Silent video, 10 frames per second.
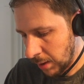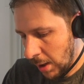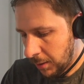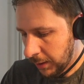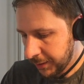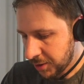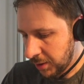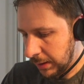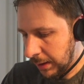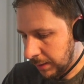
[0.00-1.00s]
Well,
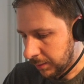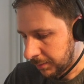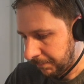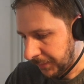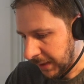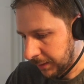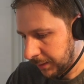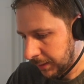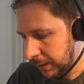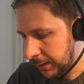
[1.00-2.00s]
actually, I
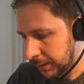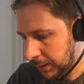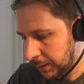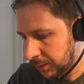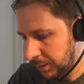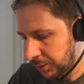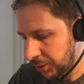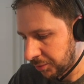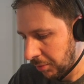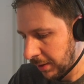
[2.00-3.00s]

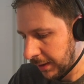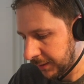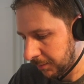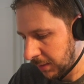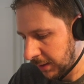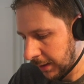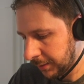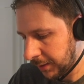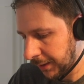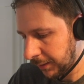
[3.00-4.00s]
just realized me
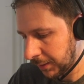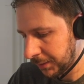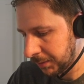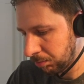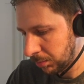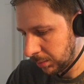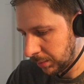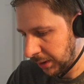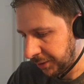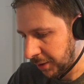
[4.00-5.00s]
now that
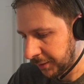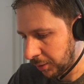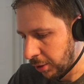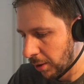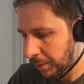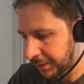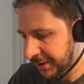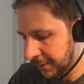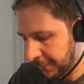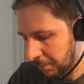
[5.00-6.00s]
it doesn't lower the
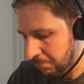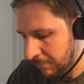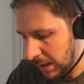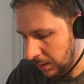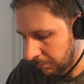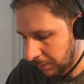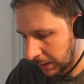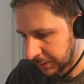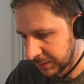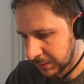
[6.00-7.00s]
tide for me
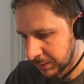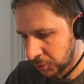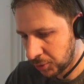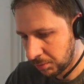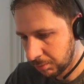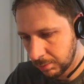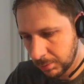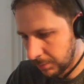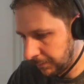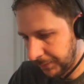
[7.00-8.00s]
because,
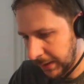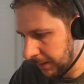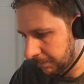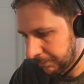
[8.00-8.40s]
yeah,